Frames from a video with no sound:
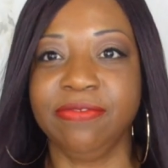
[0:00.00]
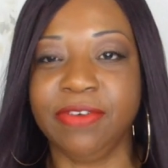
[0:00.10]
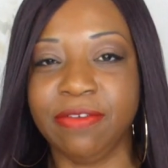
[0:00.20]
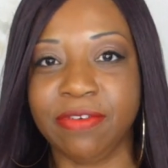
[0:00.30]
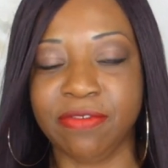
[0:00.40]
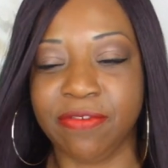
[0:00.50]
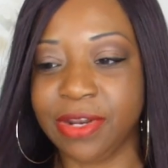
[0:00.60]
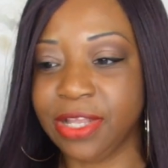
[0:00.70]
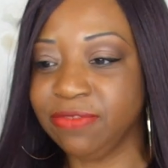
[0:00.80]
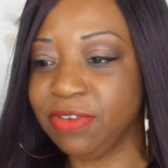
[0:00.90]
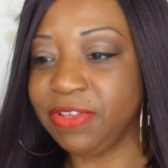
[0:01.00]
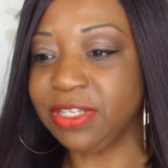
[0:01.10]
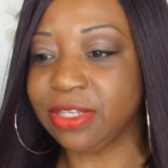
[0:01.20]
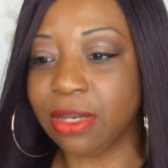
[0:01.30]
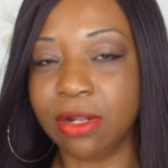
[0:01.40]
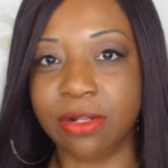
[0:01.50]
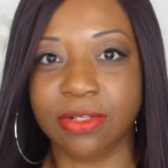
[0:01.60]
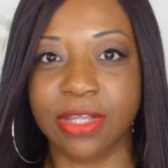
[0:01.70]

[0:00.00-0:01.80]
Very, very, very nice. Very subtle.